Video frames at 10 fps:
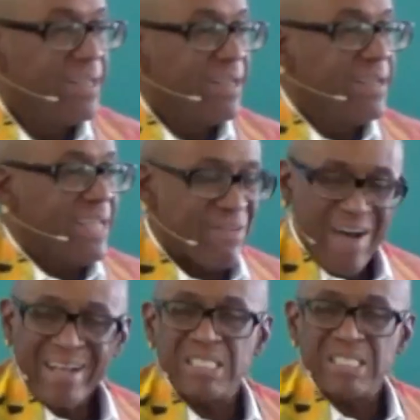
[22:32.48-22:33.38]
If I could
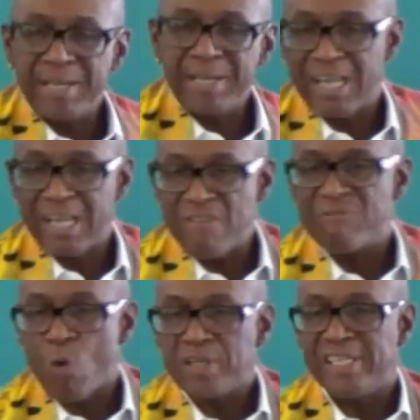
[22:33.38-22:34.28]
speak to that
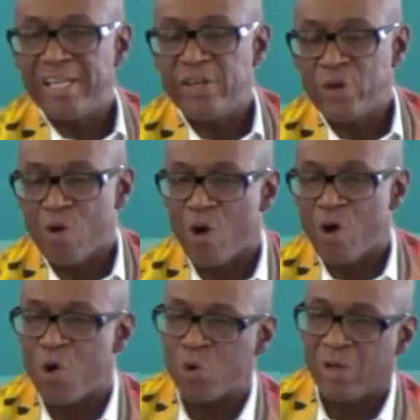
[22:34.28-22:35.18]

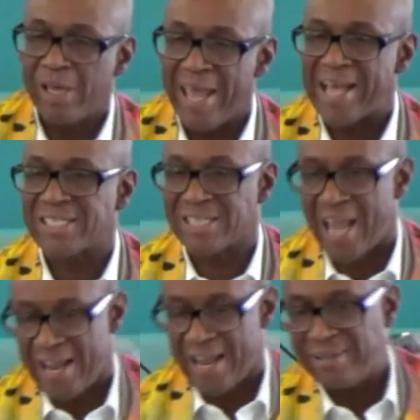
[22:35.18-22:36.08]
14-year-old
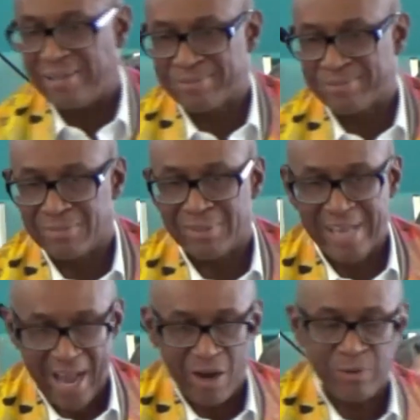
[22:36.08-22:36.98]
XK
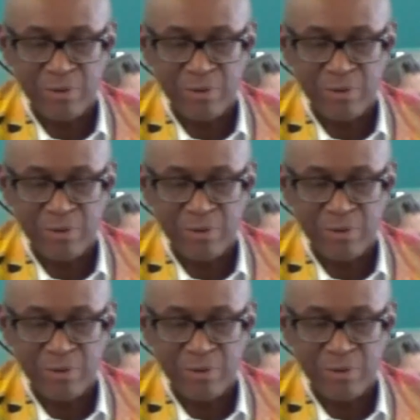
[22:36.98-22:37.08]
now,